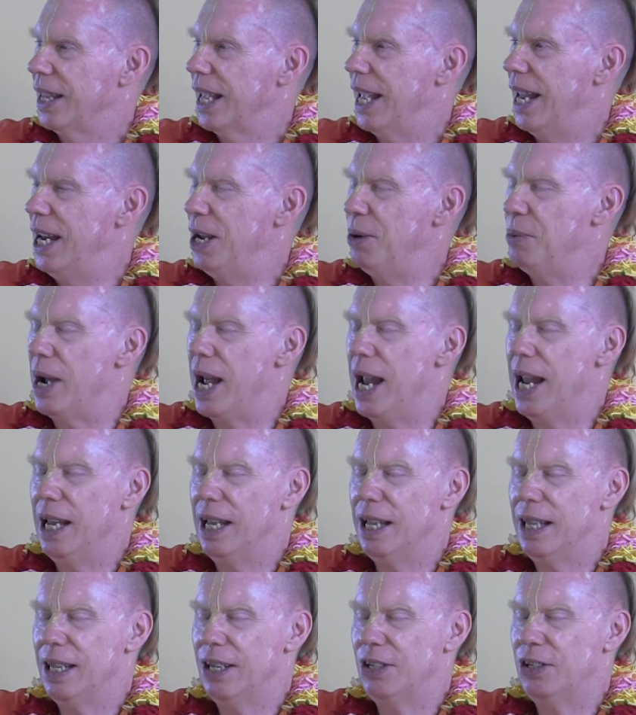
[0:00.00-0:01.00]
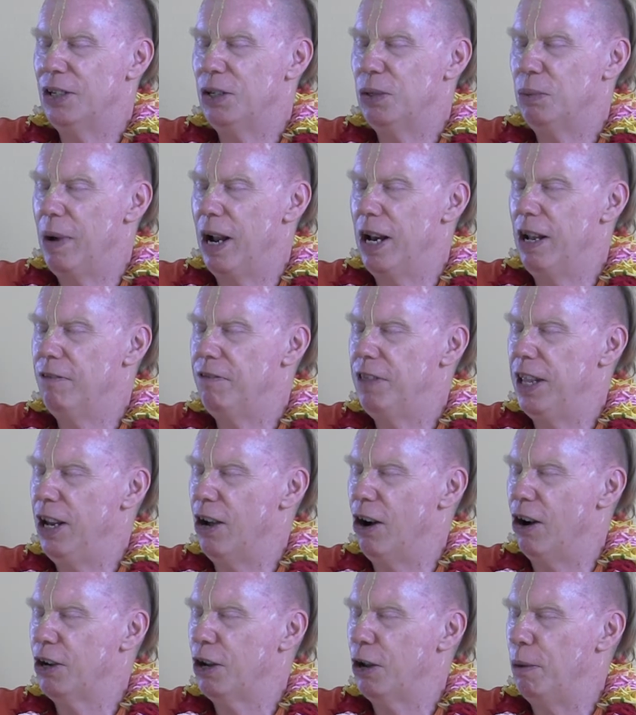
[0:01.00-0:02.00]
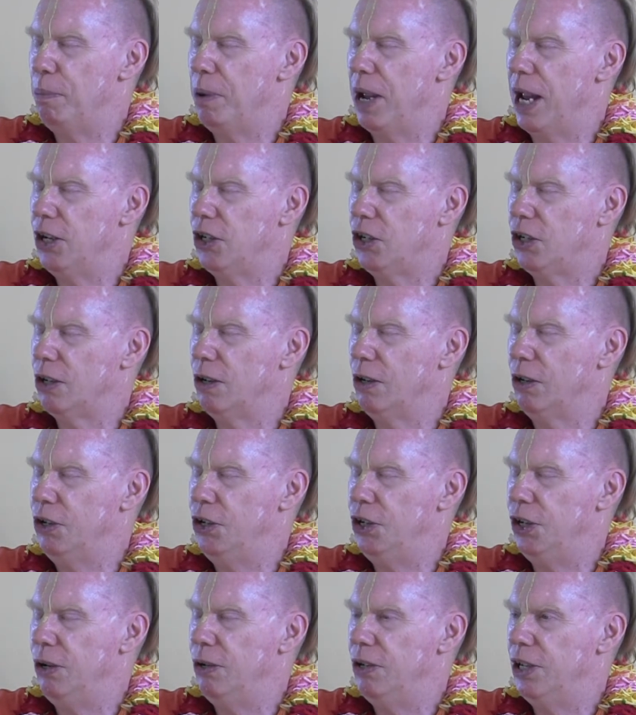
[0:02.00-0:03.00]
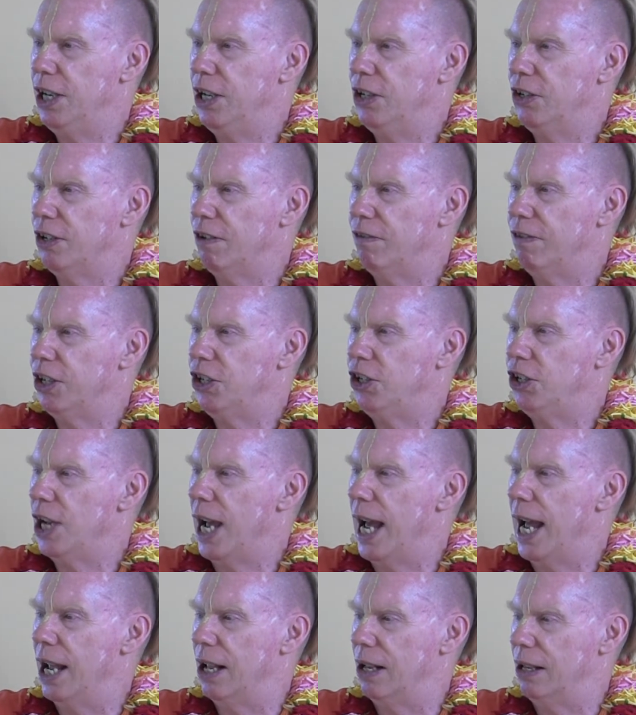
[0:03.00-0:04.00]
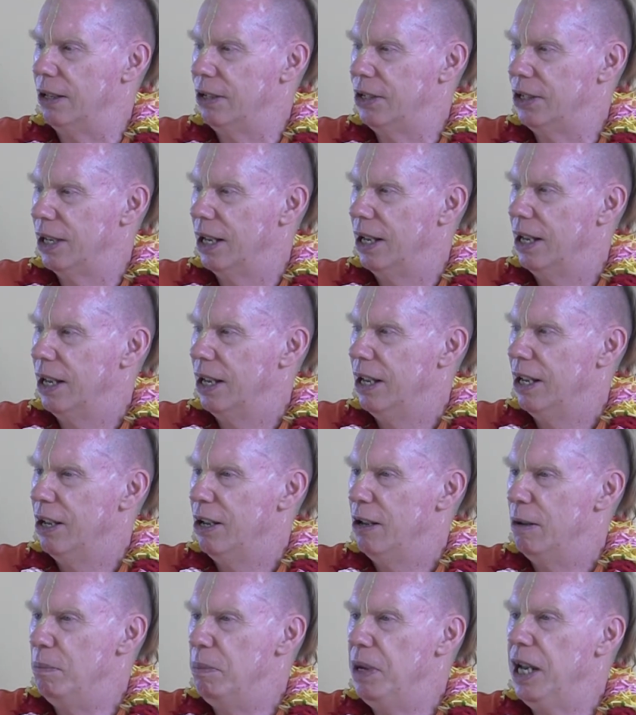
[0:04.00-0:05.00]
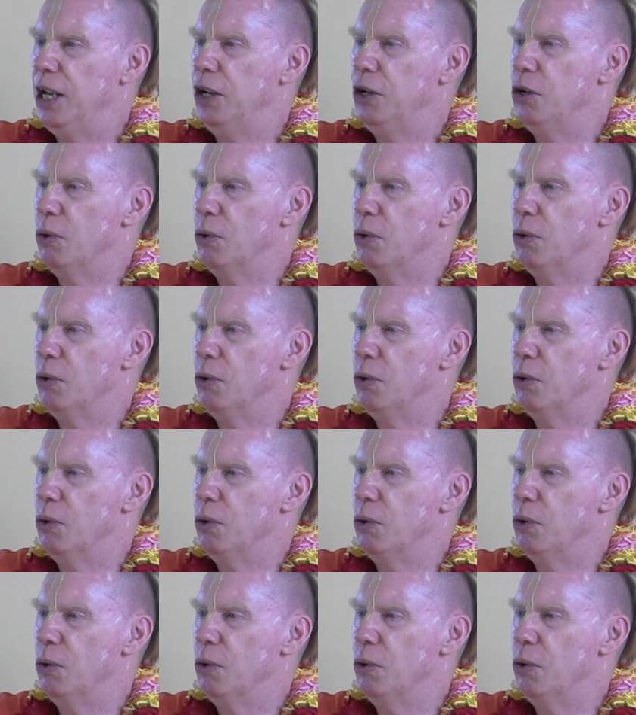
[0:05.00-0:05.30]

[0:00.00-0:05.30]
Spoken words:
Anyway, this is one of the occupational duties of a child, being